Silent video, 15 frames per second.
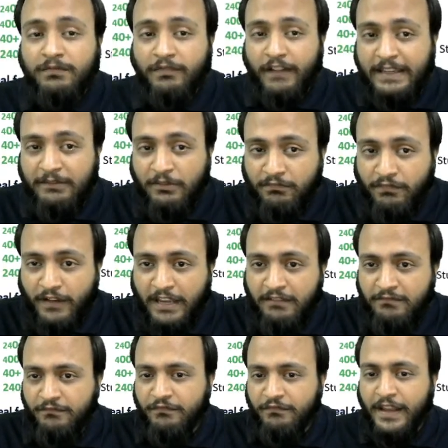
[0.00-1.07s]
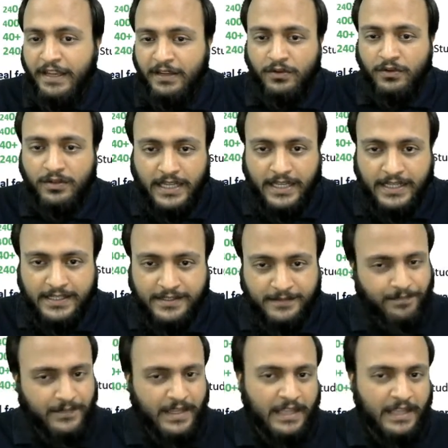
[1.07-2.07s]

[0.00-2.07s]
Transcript: 5 on 5, very good guys.